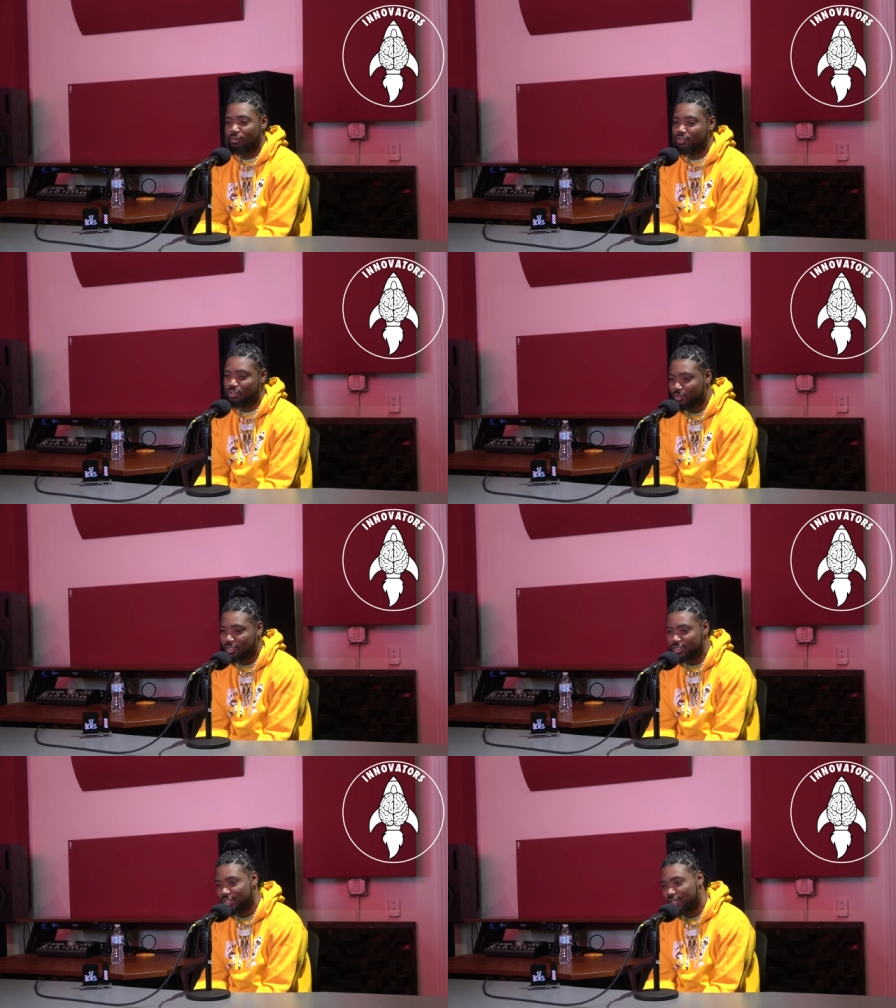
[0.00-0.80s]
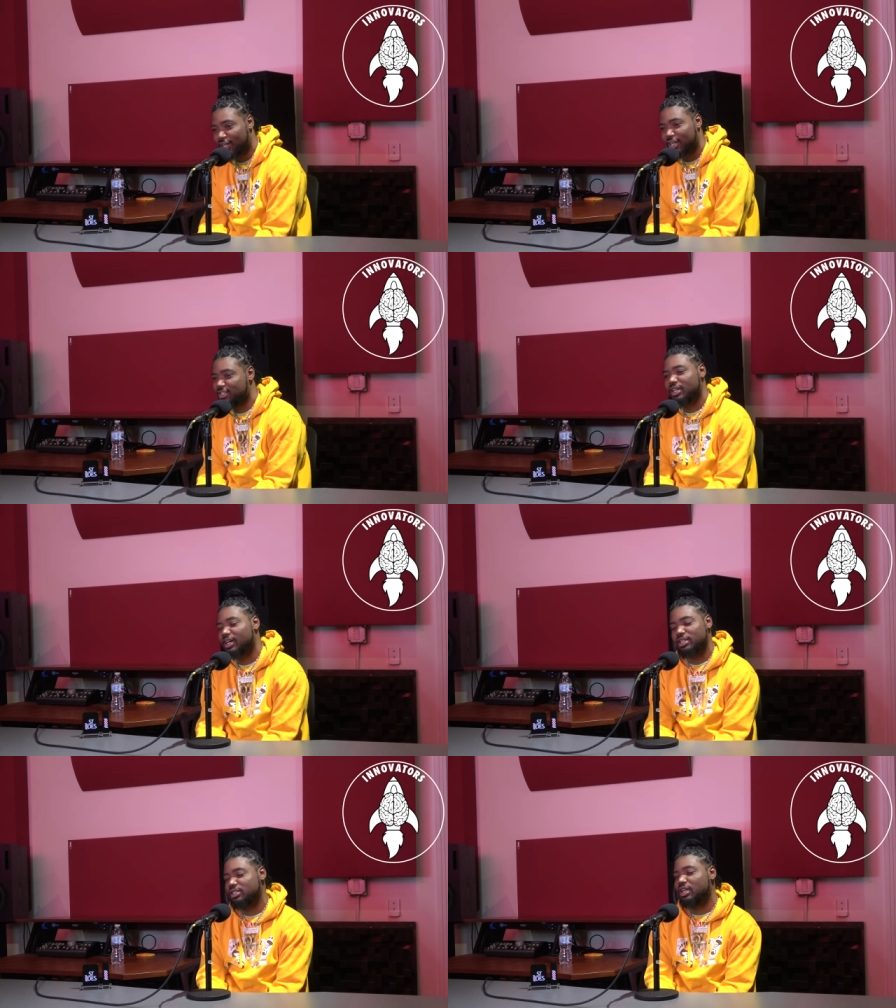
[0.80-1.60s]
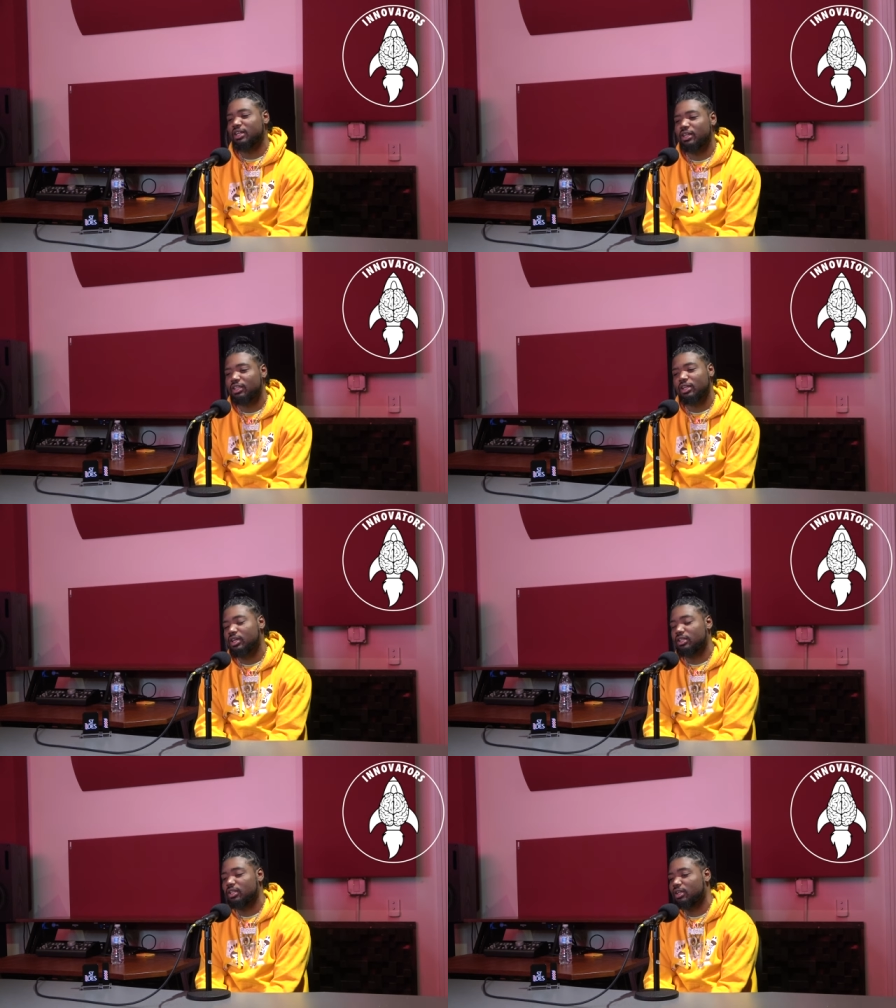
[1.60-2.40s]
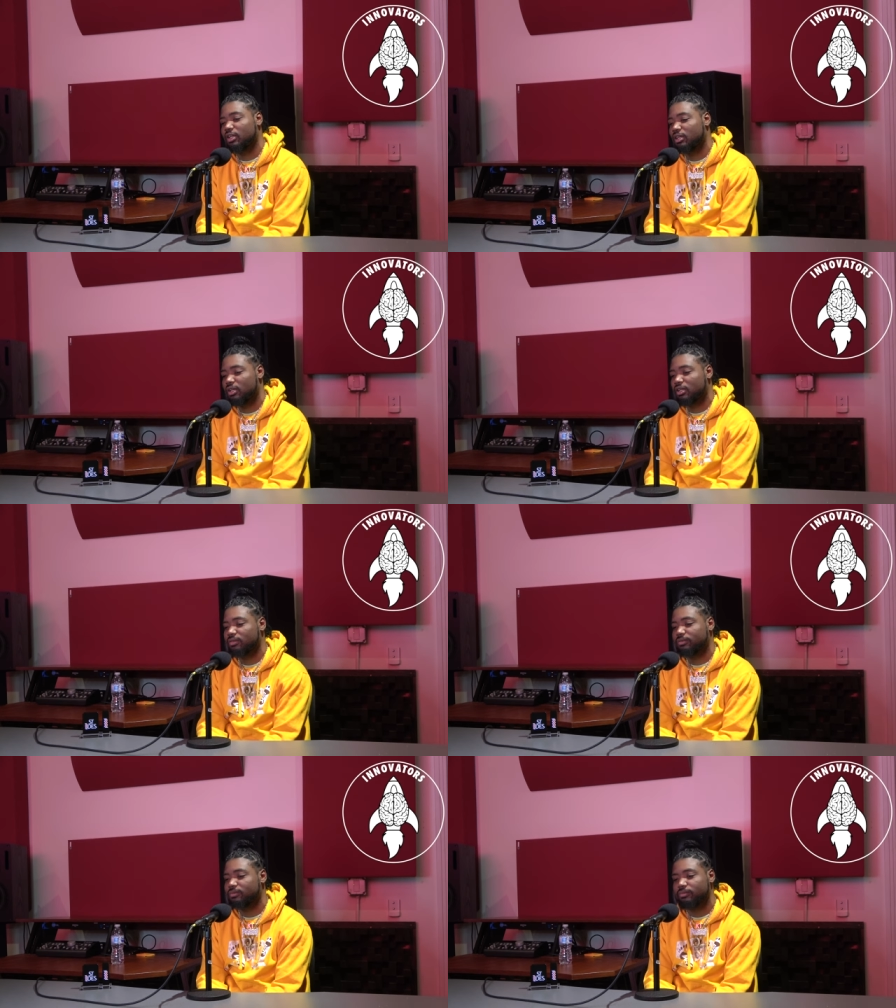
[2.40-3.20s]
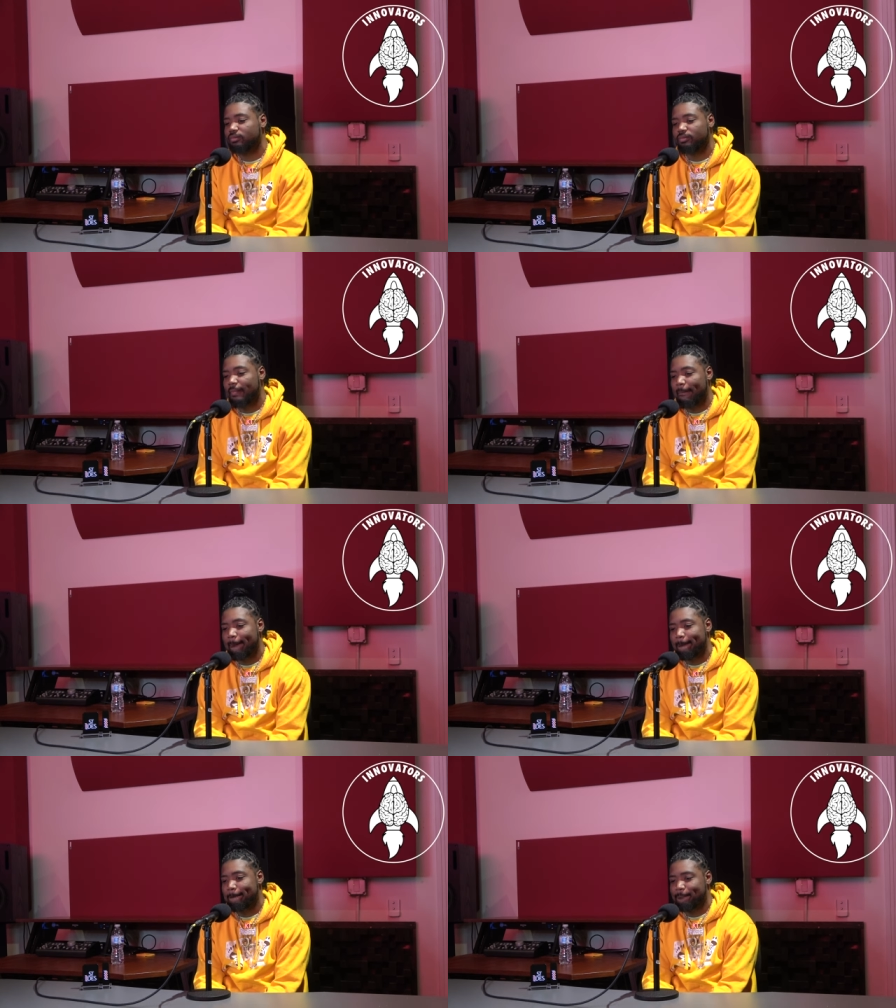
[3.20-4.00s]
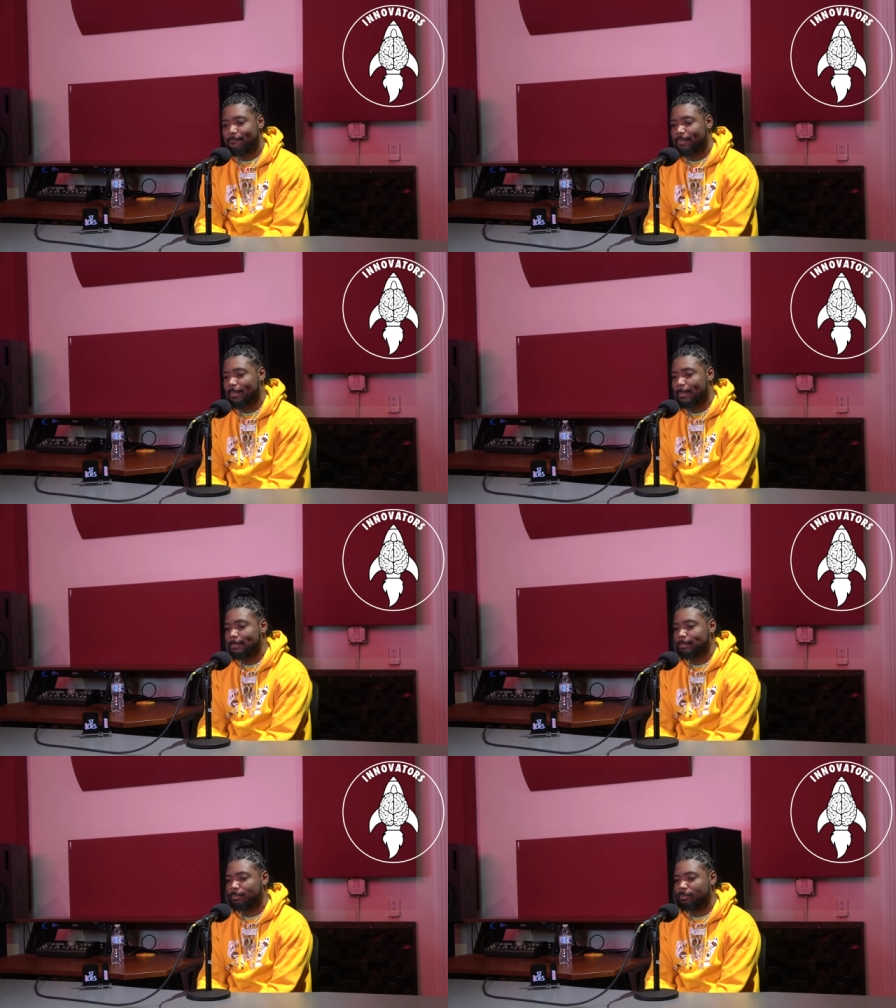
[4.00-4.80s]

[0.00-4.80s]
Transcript: every street is a gang. It's not. It's not nothing like that. Nah. Do you do you gang bang?